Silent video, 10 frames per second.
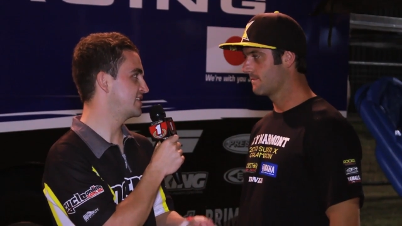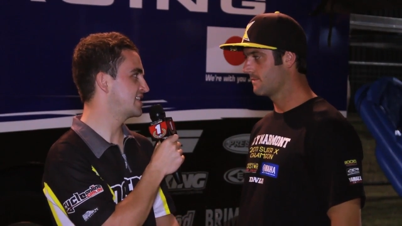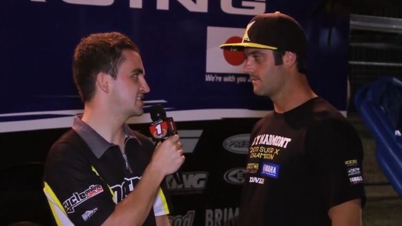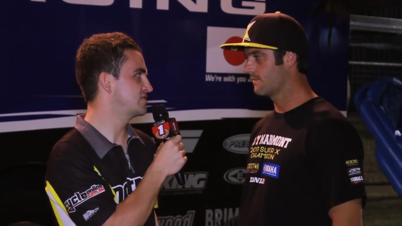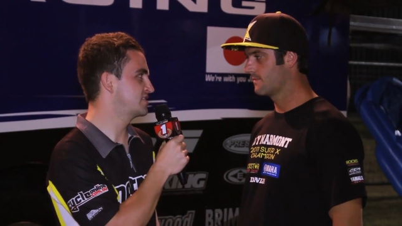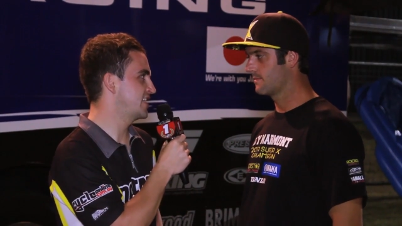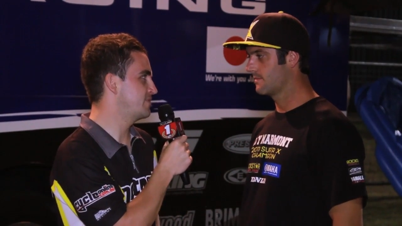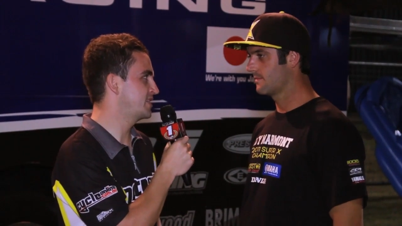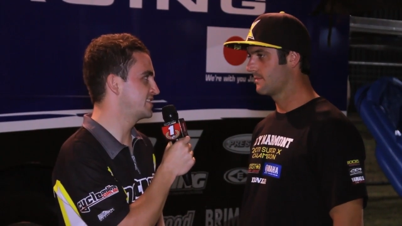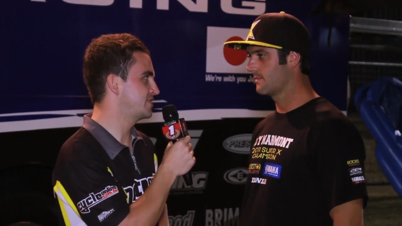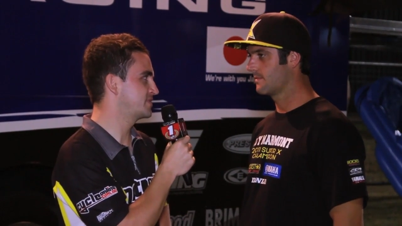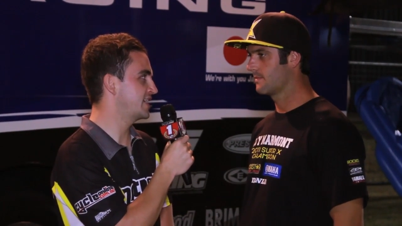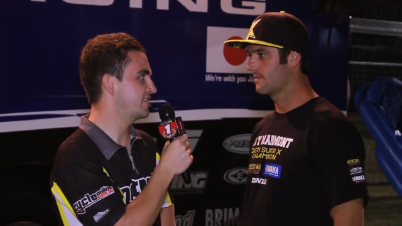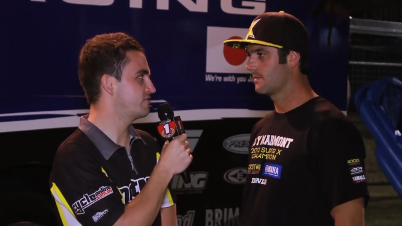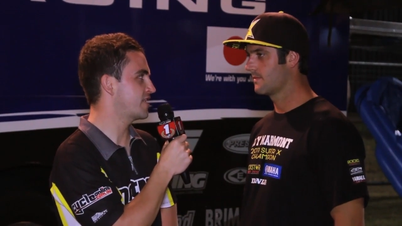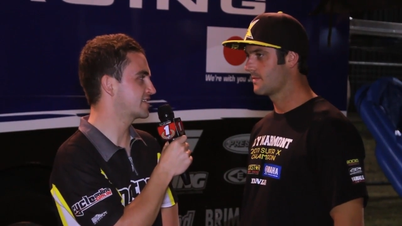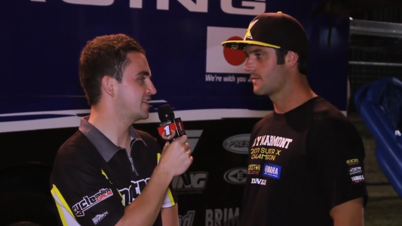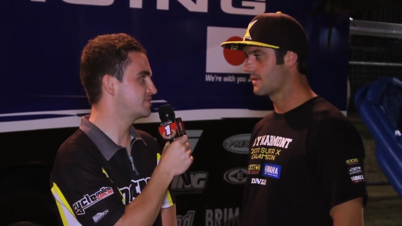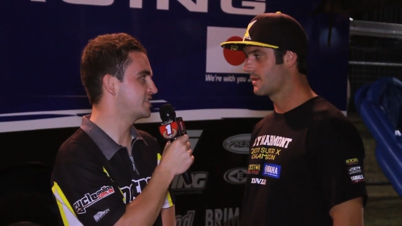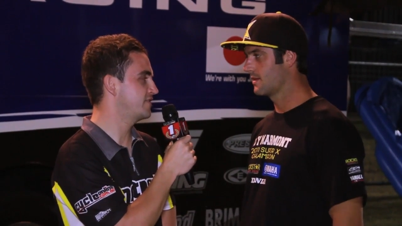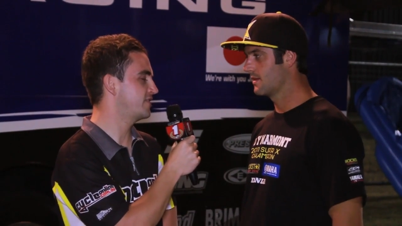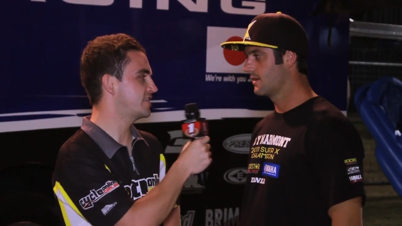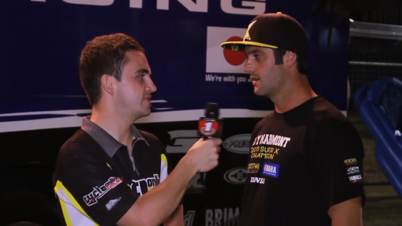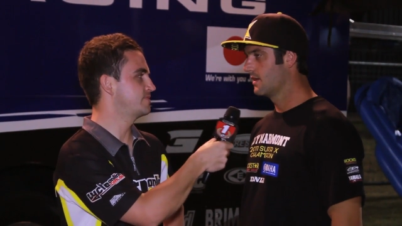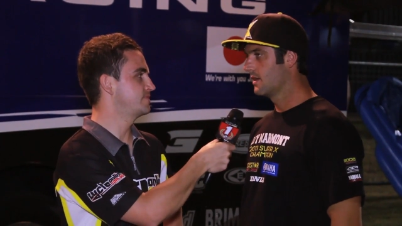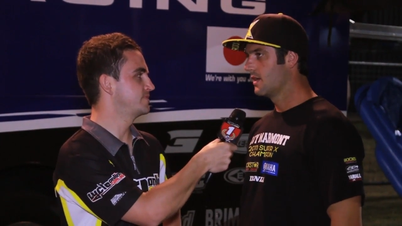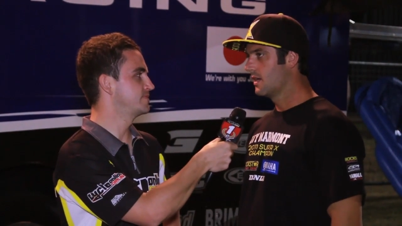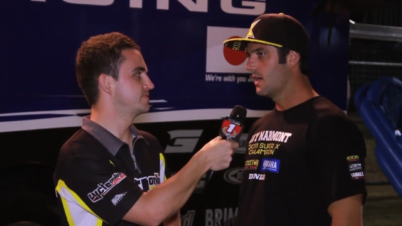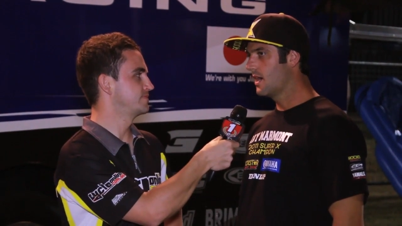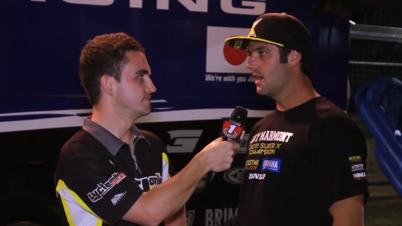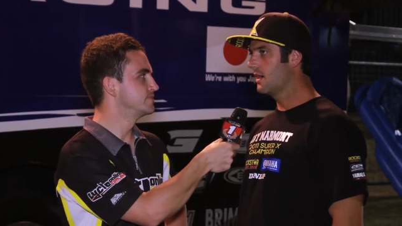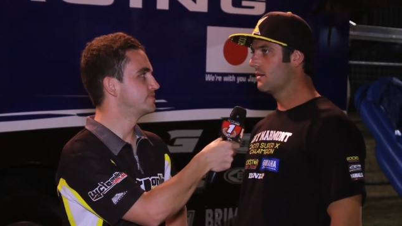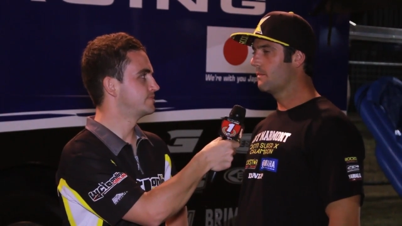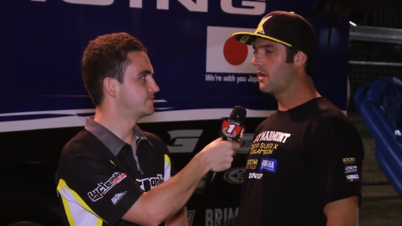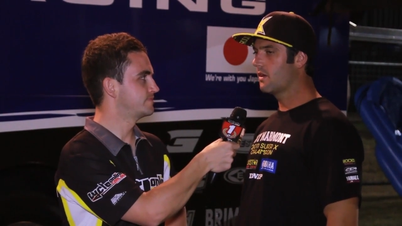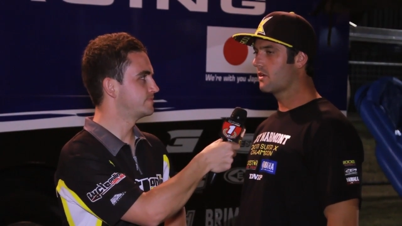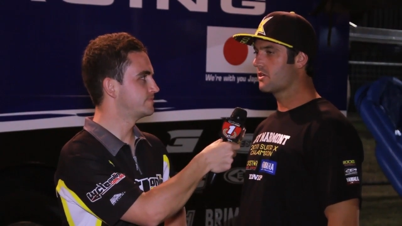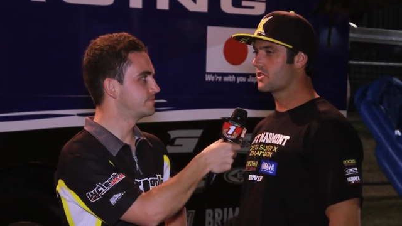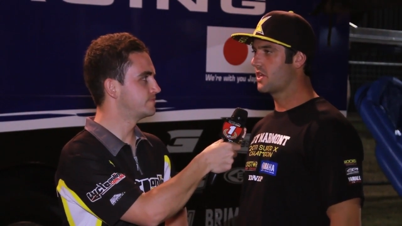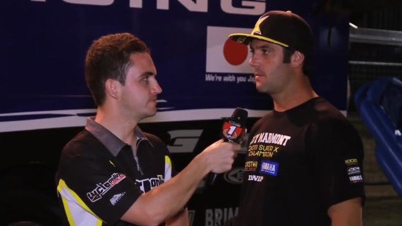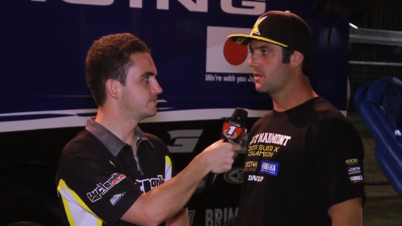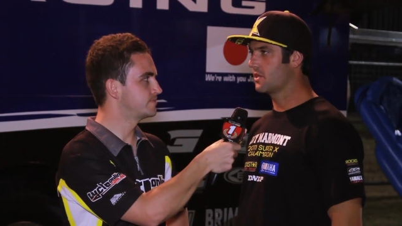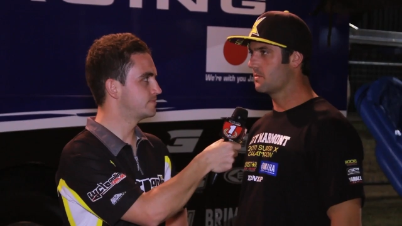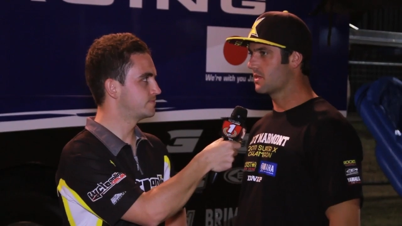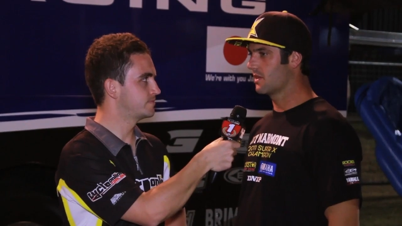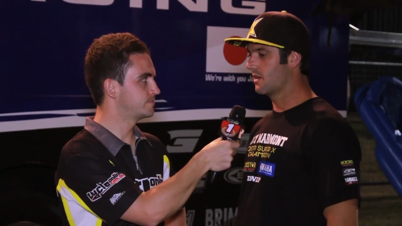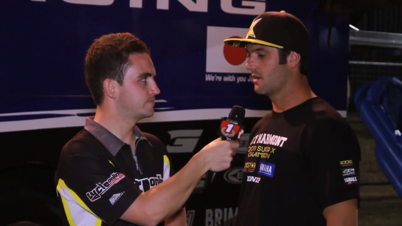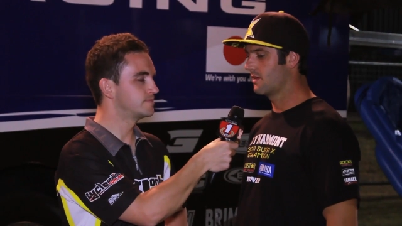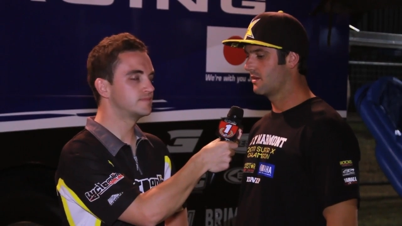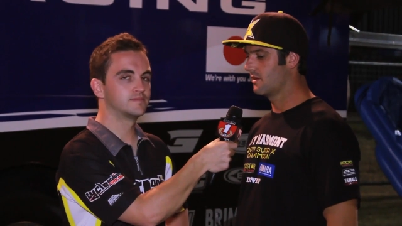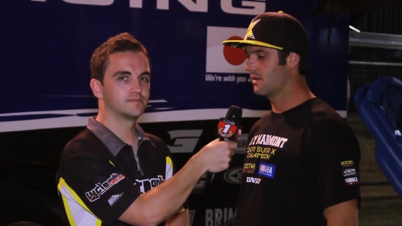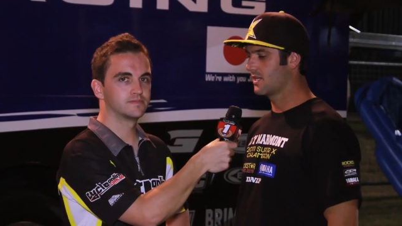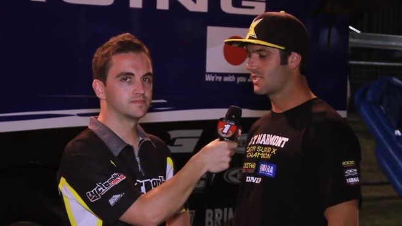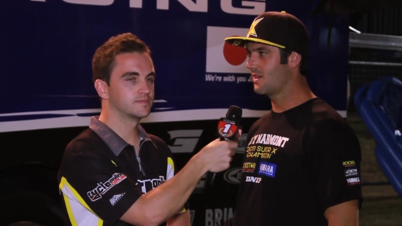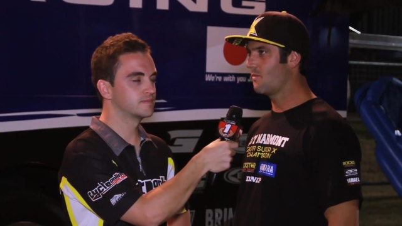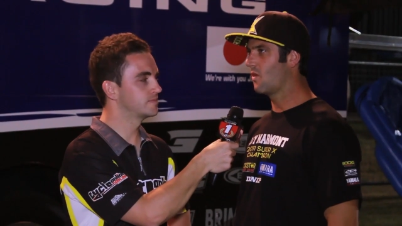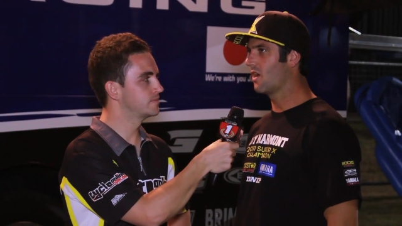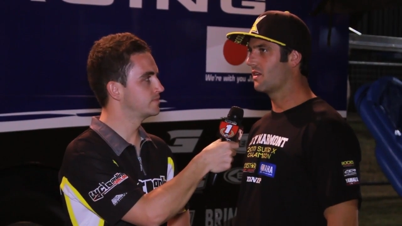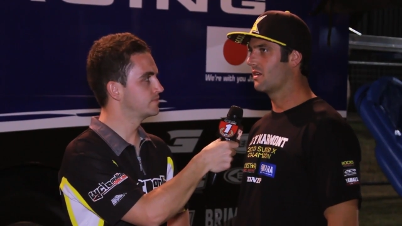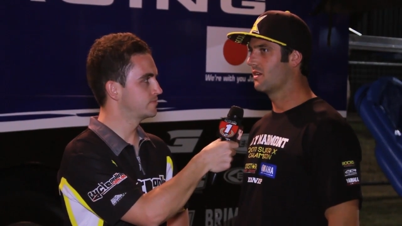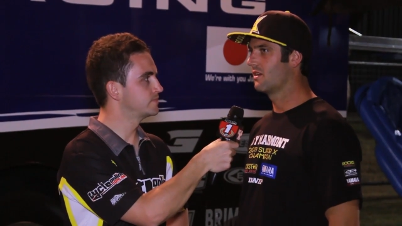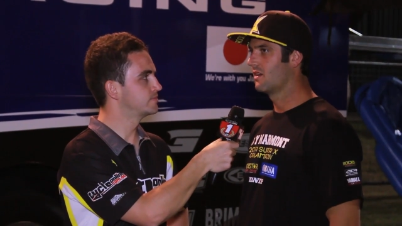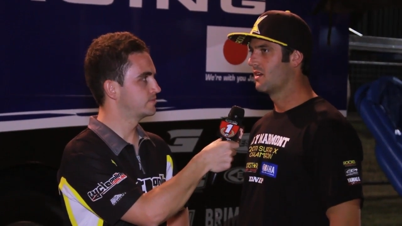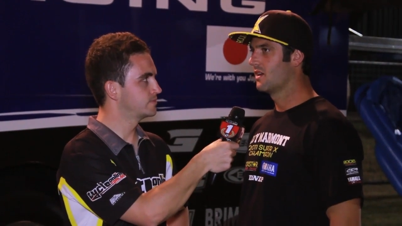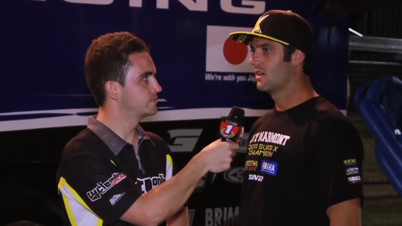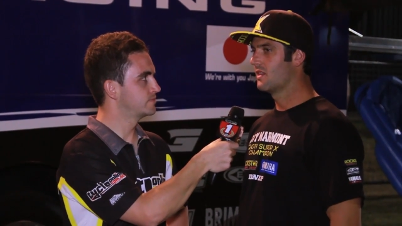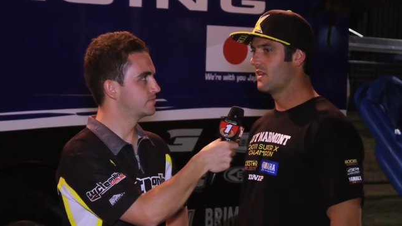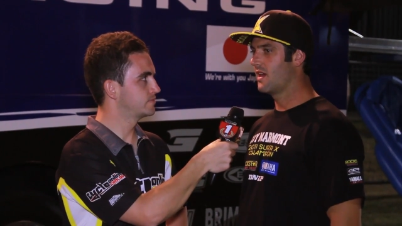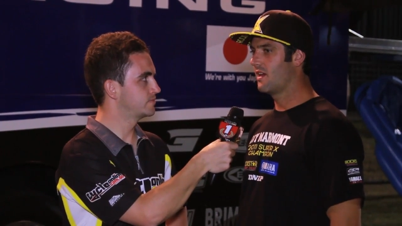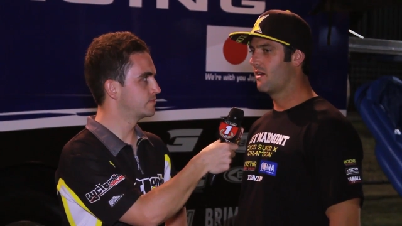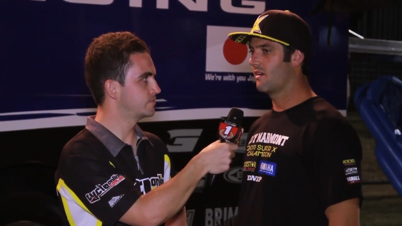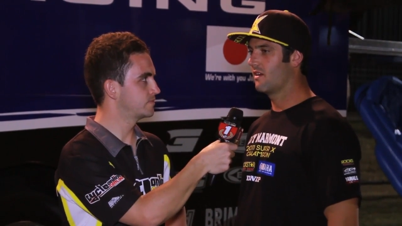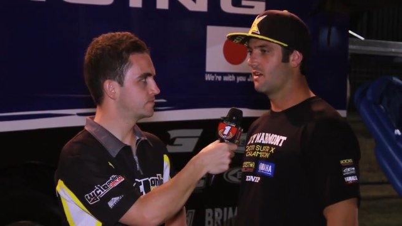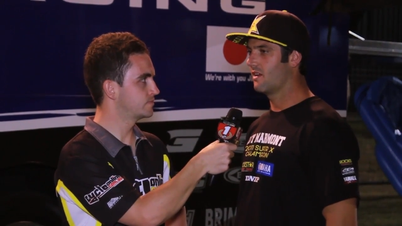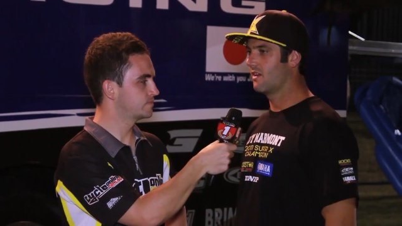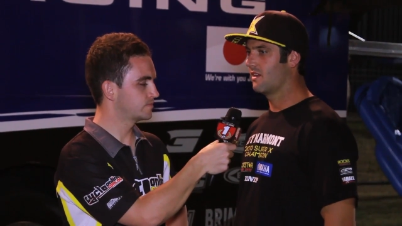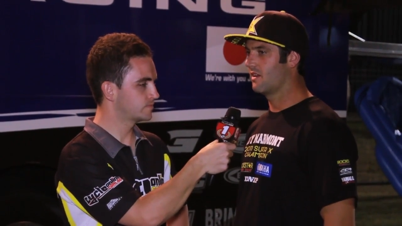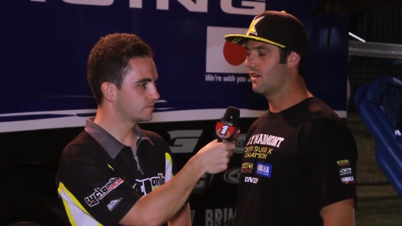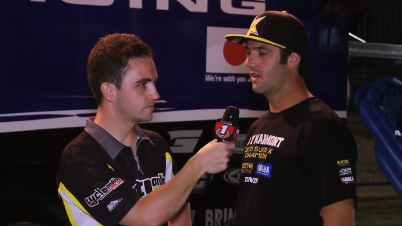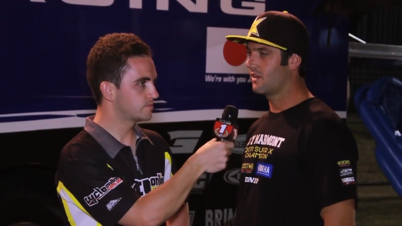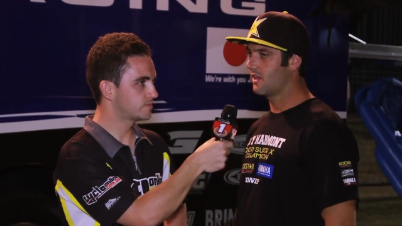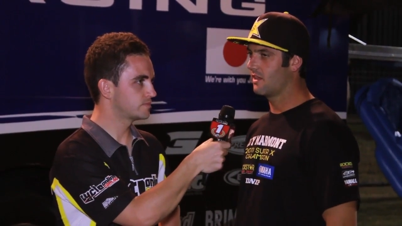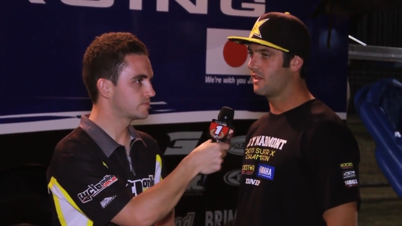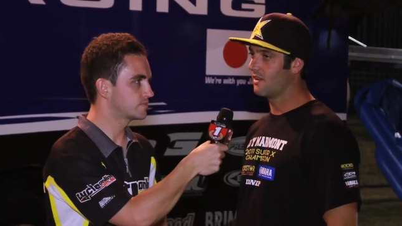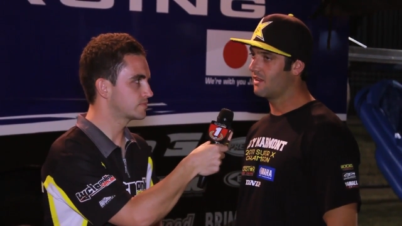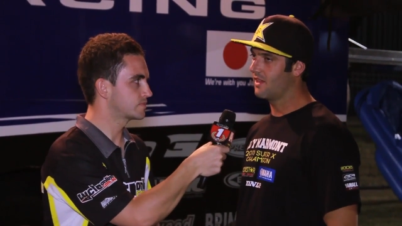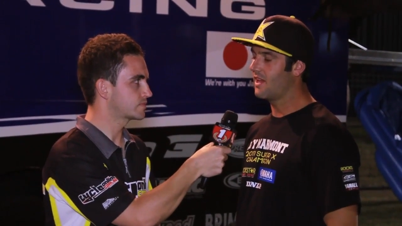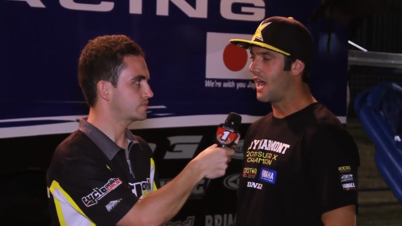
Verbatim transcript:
Speaker 1: national championships that you've racked up so far?
Speaker 2: Uh, motocross championships are uh, somewhat they're, uh, they're, they're they're